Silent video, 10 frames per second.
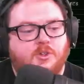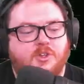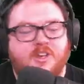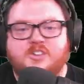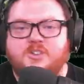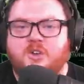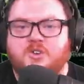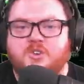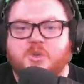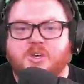The next two
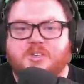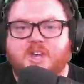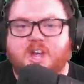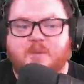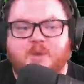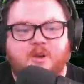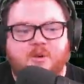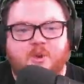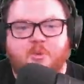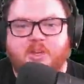dungeons we're going to talk about are a
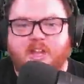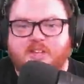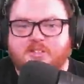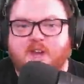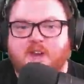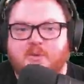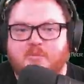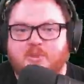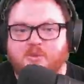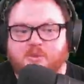little bit less common,
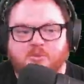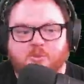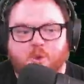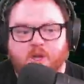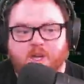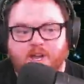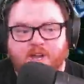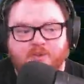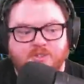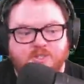but they're worth pointing out.